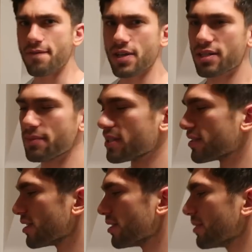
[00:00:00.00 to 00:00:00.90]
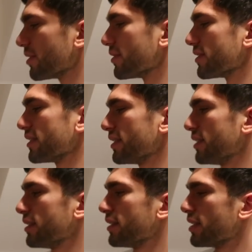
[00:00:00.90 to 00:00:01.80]
vitamin C, because
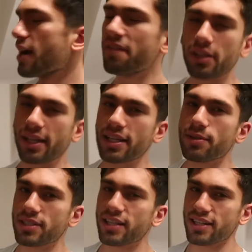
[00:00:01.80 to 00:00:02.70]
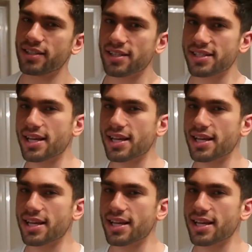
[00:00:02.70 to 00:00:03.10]
I feel like he does